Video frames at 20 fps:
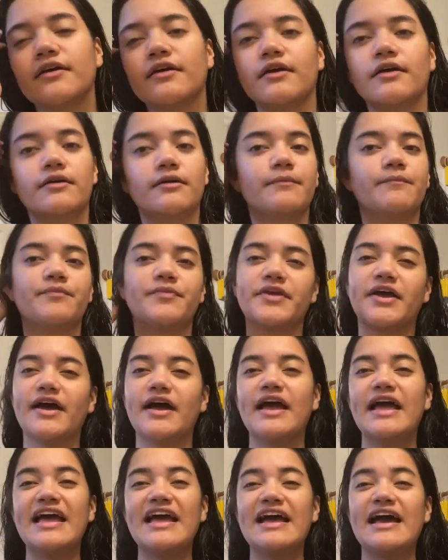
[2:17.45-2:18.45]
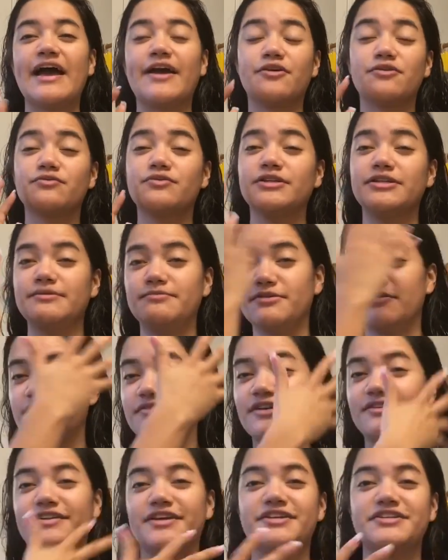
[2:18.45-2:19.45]
Um, I don't really put
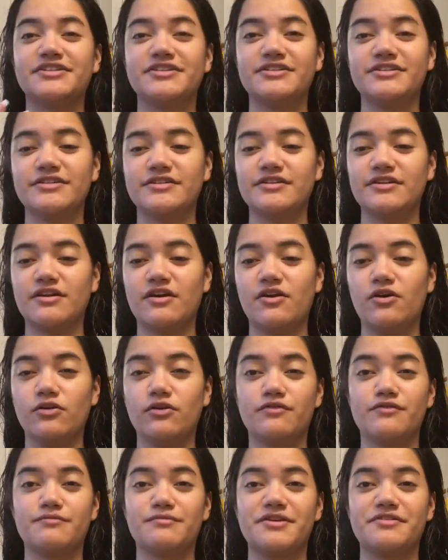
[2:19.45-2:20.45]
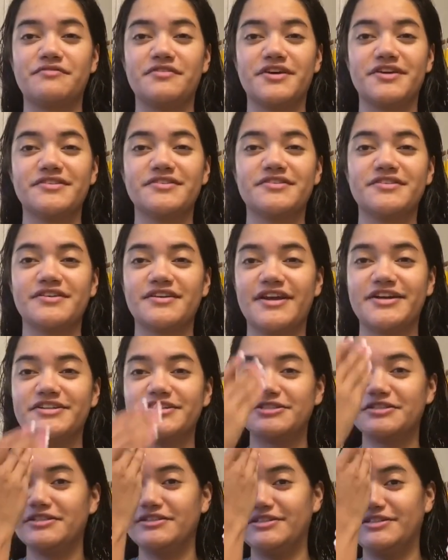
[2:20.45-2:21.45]
foundation all over my face. I
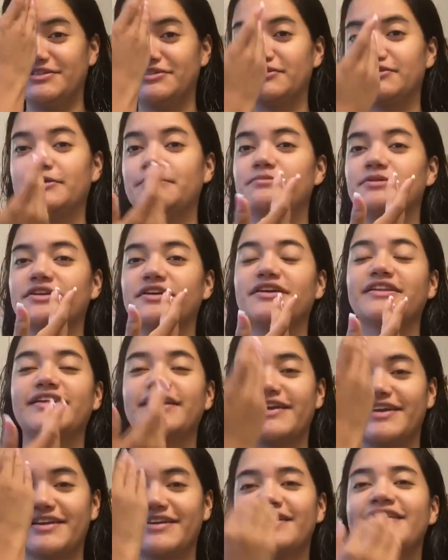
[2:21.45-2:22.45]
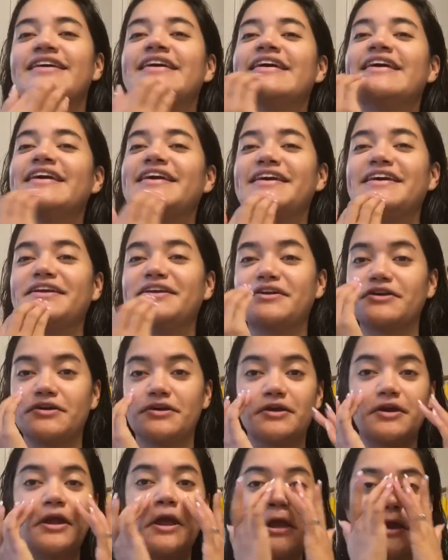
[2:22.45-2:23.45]
just literally put it like
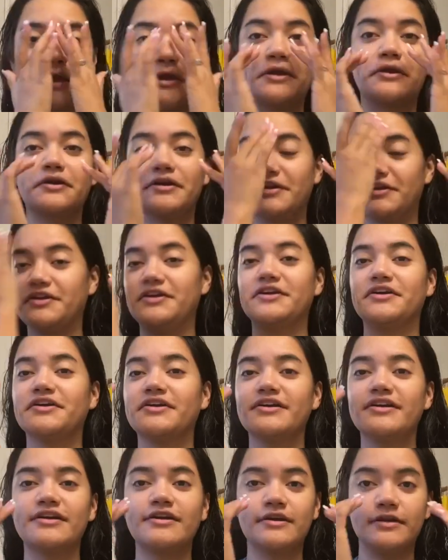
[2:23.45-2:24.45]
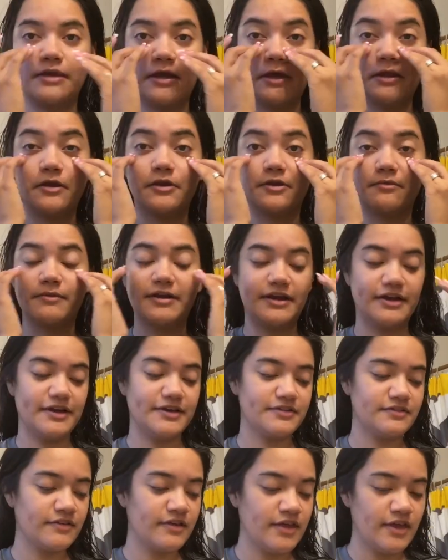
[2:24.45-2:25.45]
here, here, and here and under my
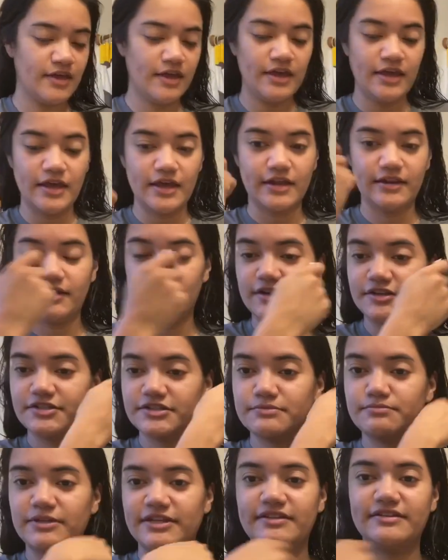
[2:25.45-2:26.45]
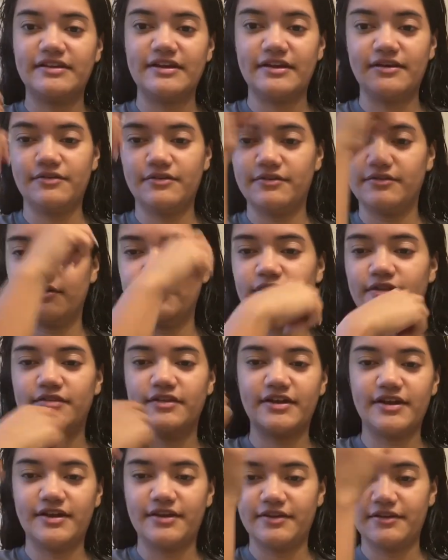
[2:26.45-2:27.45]
eyes. And then I just blend it out and
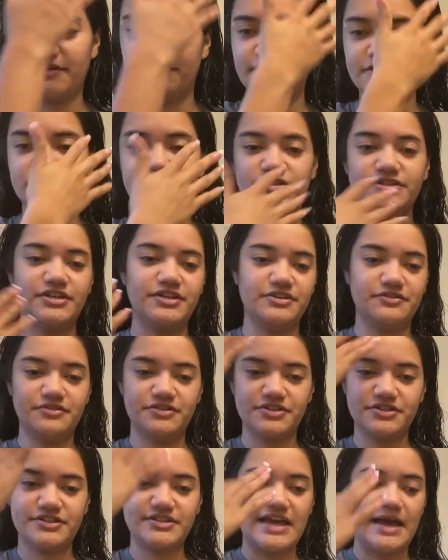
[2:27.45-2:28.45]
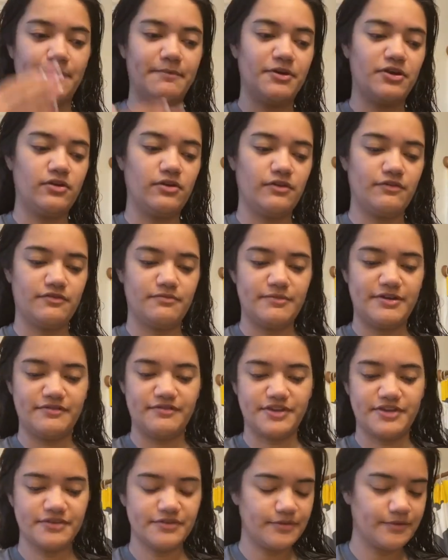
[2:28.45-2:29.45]
then I eventually, you know, just tap it all over my
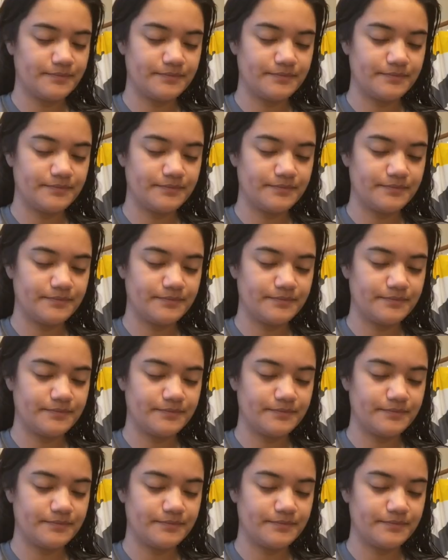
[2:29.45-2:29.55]
face.